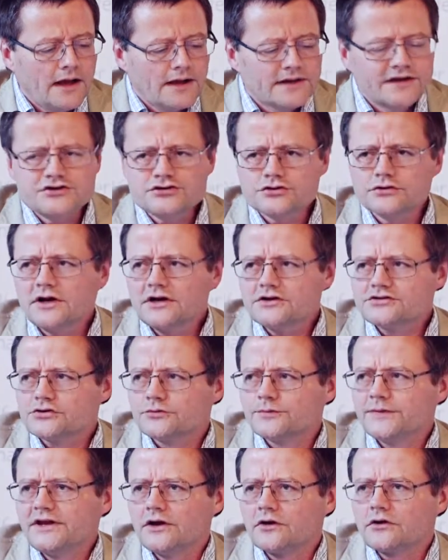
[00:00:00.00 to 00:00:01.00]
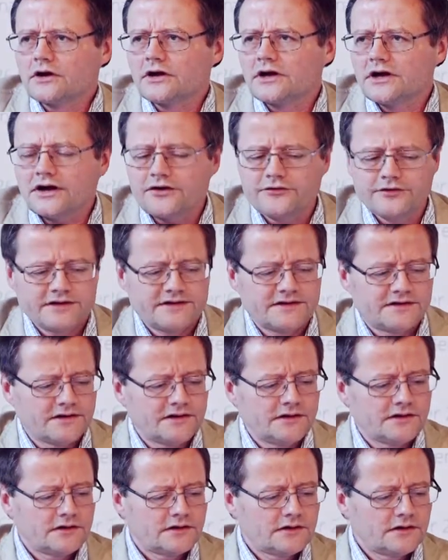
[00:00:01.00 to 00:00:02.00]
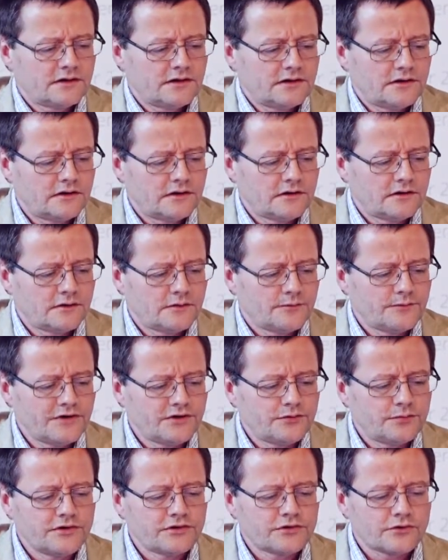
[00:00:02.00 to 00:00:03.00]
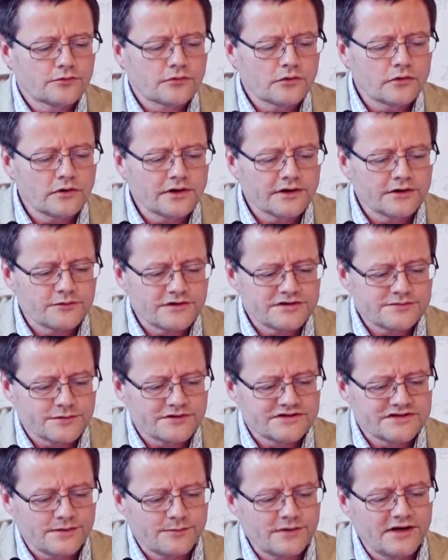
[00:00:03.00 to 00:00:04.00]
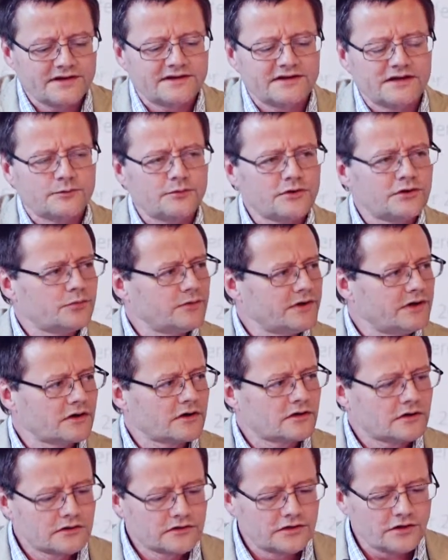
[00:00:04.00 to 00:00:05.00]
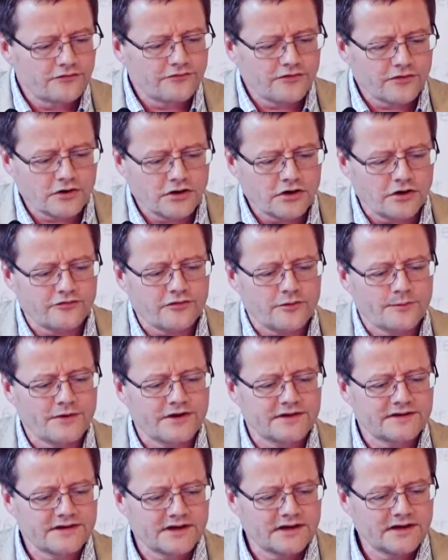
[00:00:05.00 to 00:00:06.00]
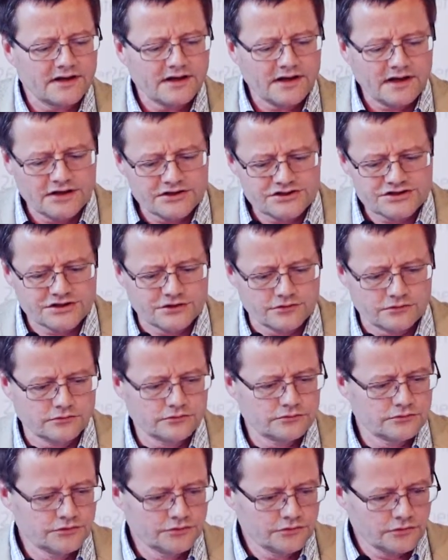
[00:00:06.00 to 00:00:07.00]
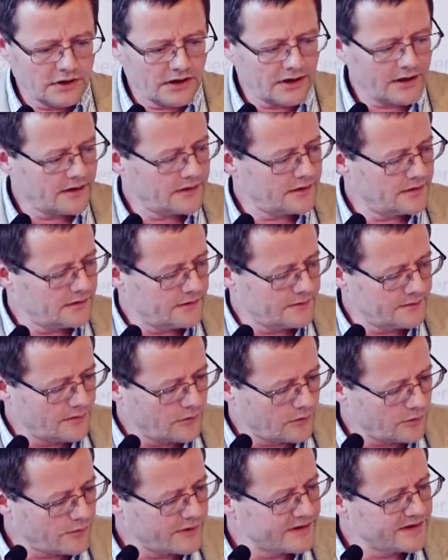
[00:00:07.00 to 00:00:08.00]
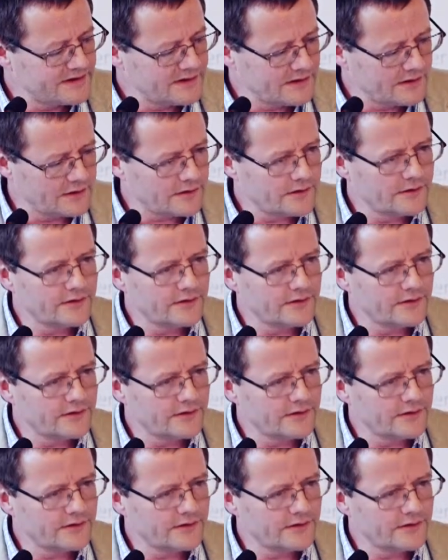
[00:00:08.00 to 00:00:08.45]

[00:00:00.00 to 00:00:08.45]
There should also be a clarity between the role and responsibility between the government and NGO. Nuala already